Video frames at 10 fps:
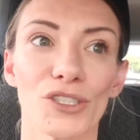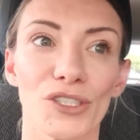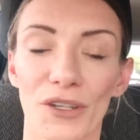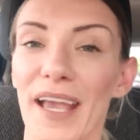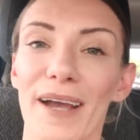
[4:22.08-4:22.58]

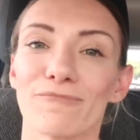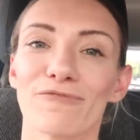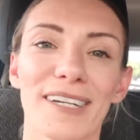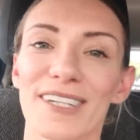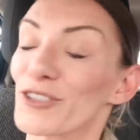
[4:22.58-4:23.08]
So yeah,
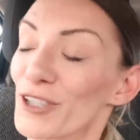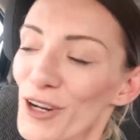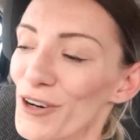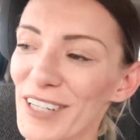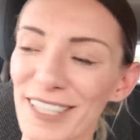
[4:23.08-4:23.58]
doing a
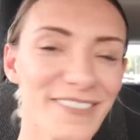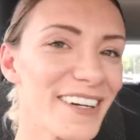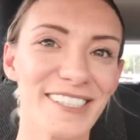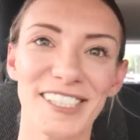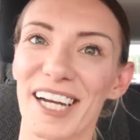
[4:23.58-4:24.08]
lot of running
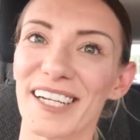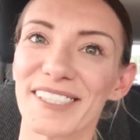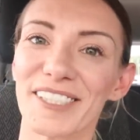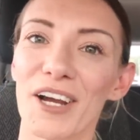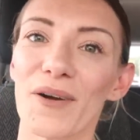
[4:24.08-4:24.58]
around today,
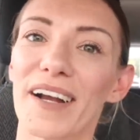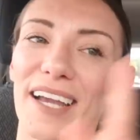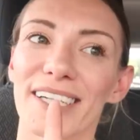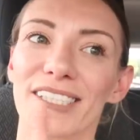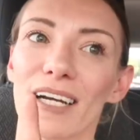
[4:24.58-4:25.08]
so I'll
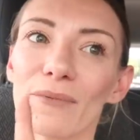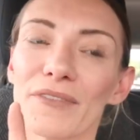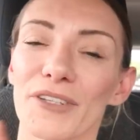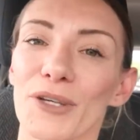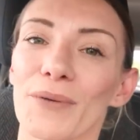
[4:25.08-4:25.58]
catch up
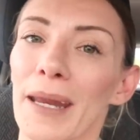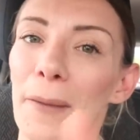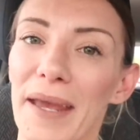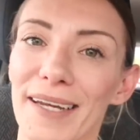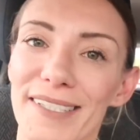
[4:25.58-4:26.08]
with you in
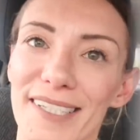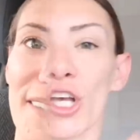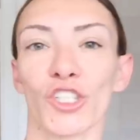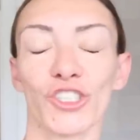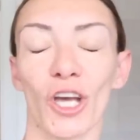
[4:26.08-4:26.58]
a bit.
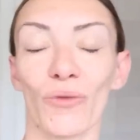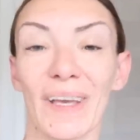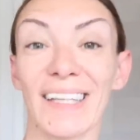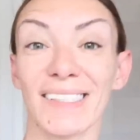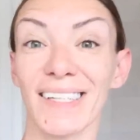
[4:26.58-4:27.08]
So
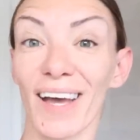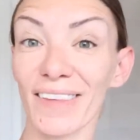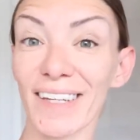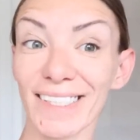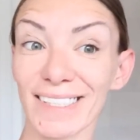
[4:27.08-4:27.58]
it is now
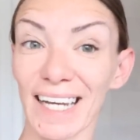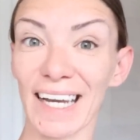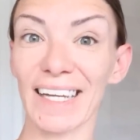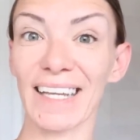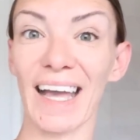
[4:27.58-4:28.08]
the next
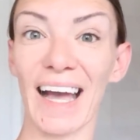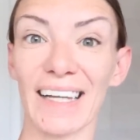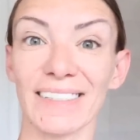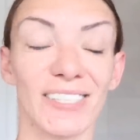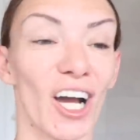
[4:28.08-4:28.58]
day,
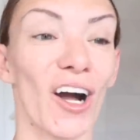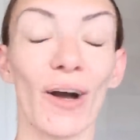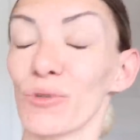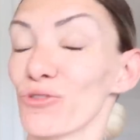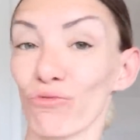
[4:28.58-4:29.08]
and
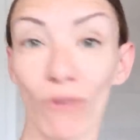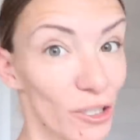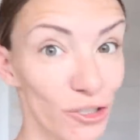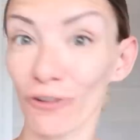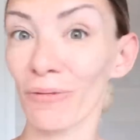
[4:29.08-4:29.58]
I was
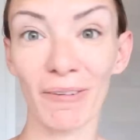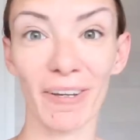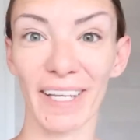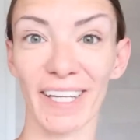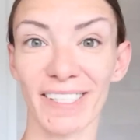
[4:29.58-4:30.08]
rushed off my
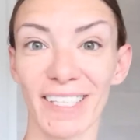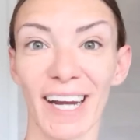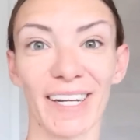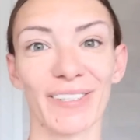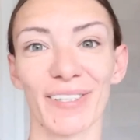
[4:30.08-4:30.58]
feet
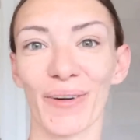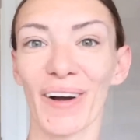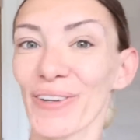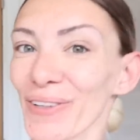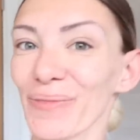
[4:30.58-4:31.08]
yesterday, so I
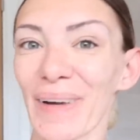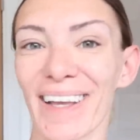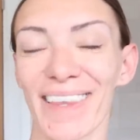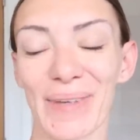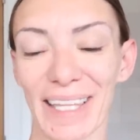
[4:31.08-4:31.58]
couldn't
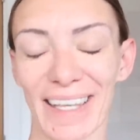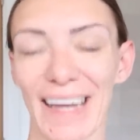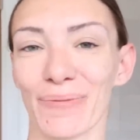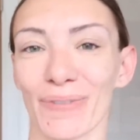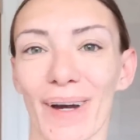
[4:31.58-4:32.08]
pick the
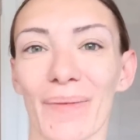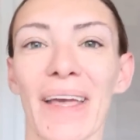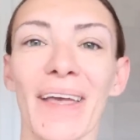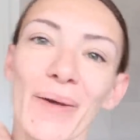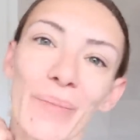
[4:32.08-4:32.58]
camera up
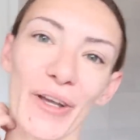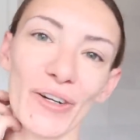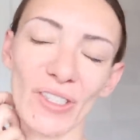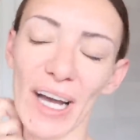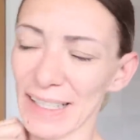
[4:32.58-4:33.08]

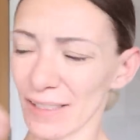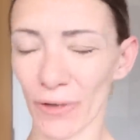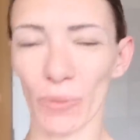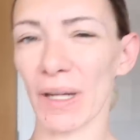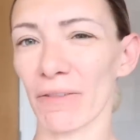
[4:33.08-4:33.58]
because I had to
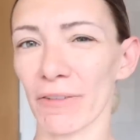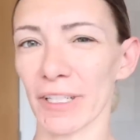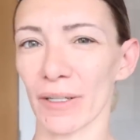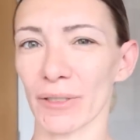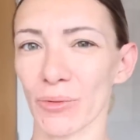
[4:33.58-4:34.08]
film another
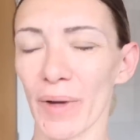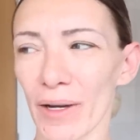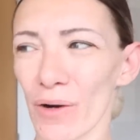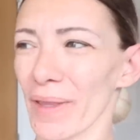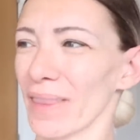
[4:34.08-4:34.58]
video as
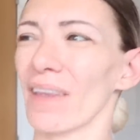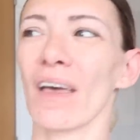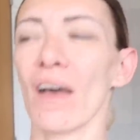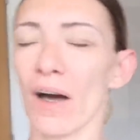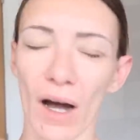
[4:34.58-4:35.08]
well, and
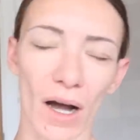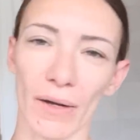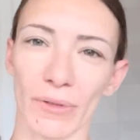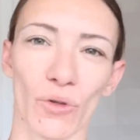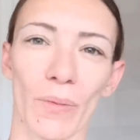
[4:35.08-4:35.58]

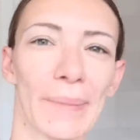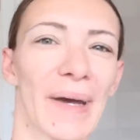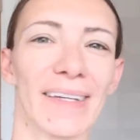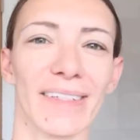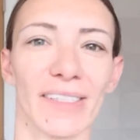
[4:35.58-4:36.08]
it was all a bit
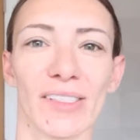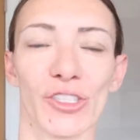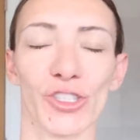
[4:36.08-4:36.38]
madness.